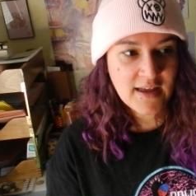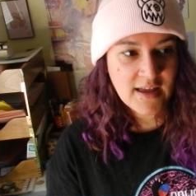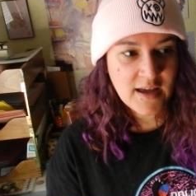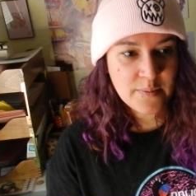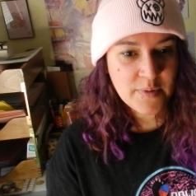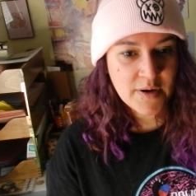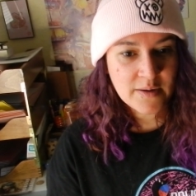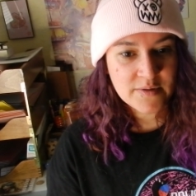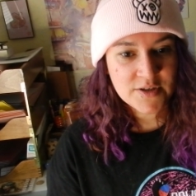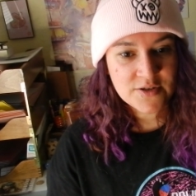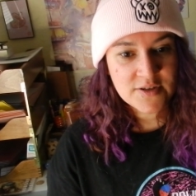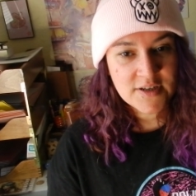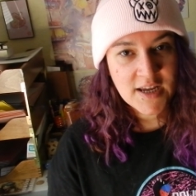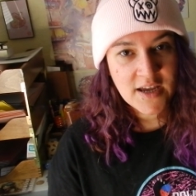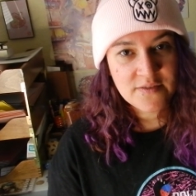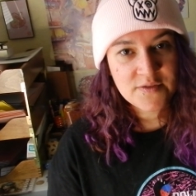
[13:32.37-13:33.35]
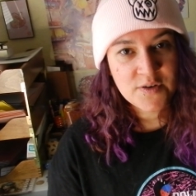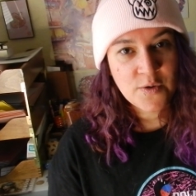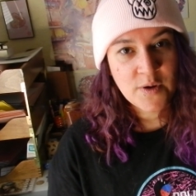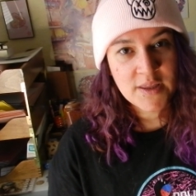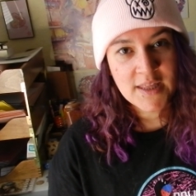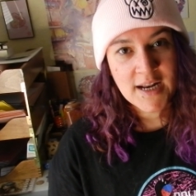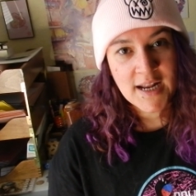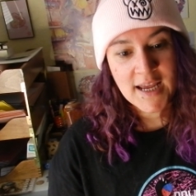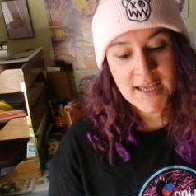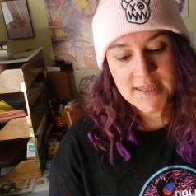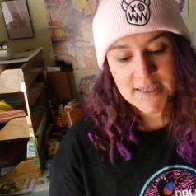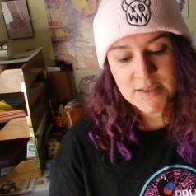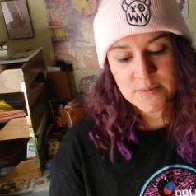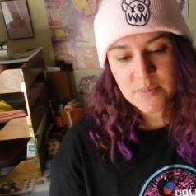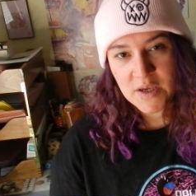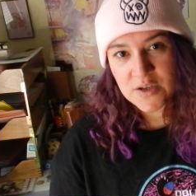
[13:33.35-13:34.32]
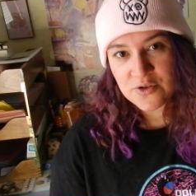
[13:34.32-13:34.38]
I probably shouldn't have knowing that I had
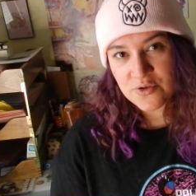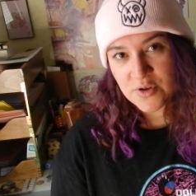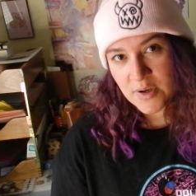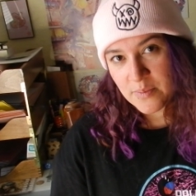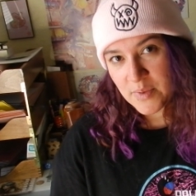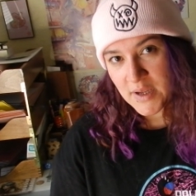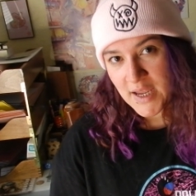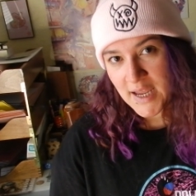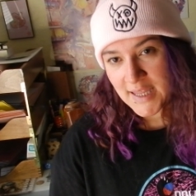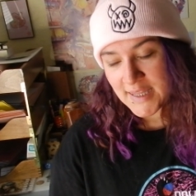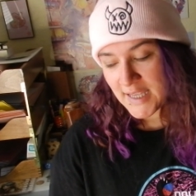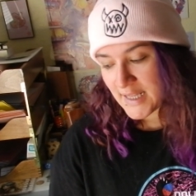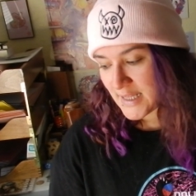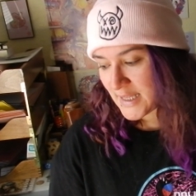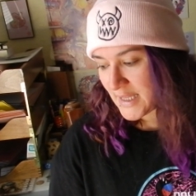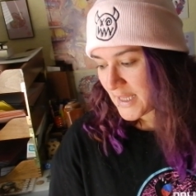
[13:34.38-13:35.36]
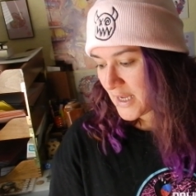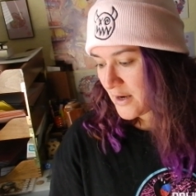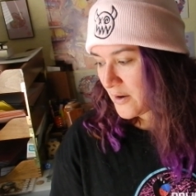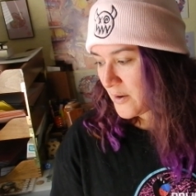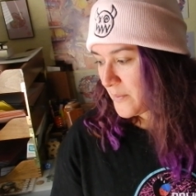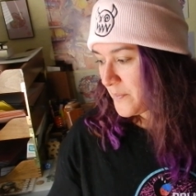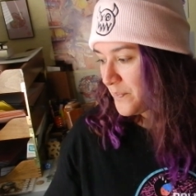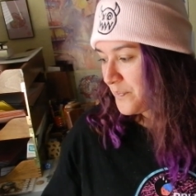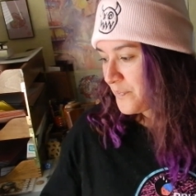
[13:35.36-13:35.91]
this big trip at the end of the year.